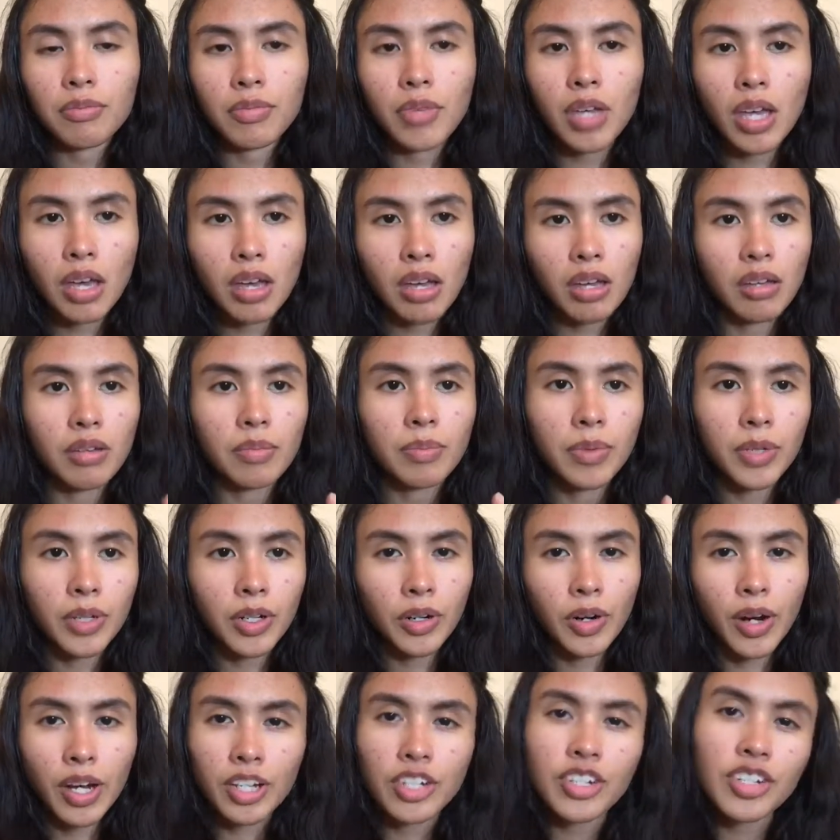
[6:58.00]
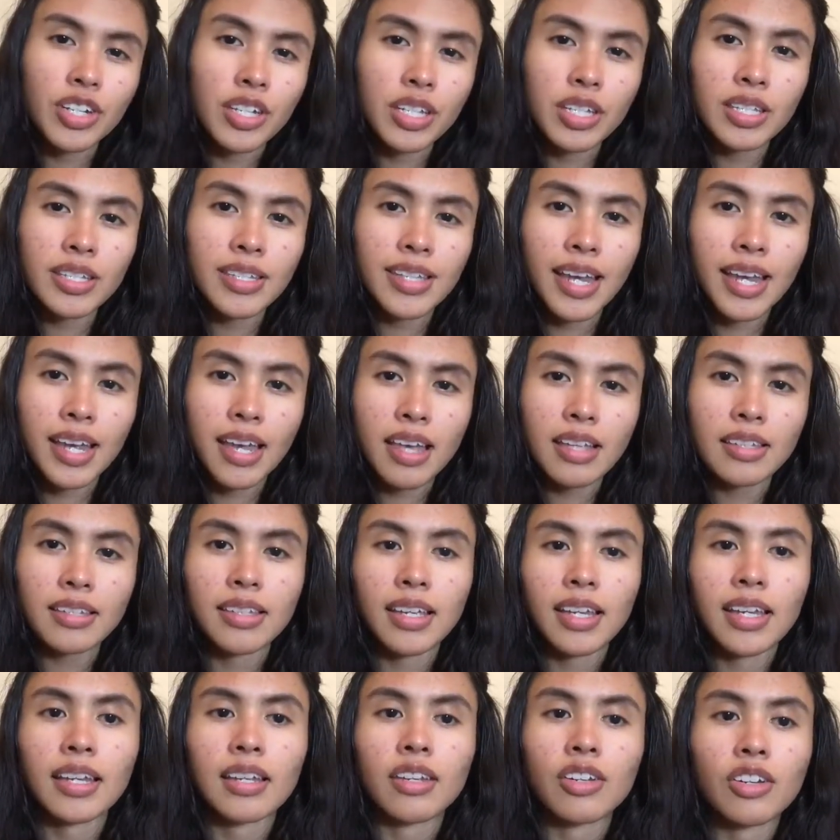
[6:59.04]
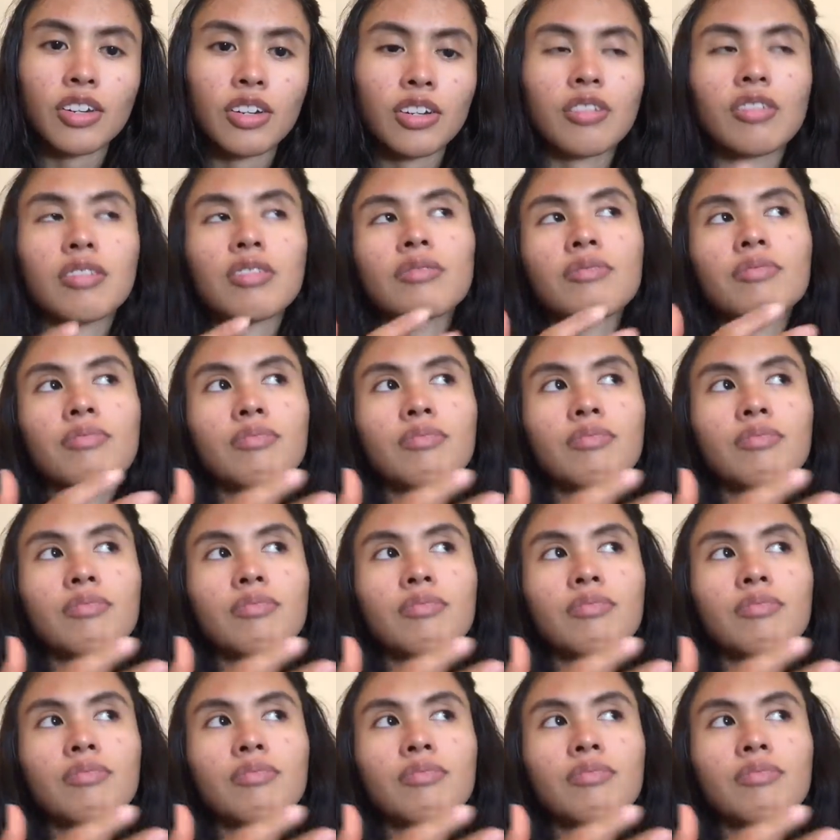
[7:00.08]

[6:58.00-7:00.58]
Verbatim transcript: uh, progressions, I guess, like your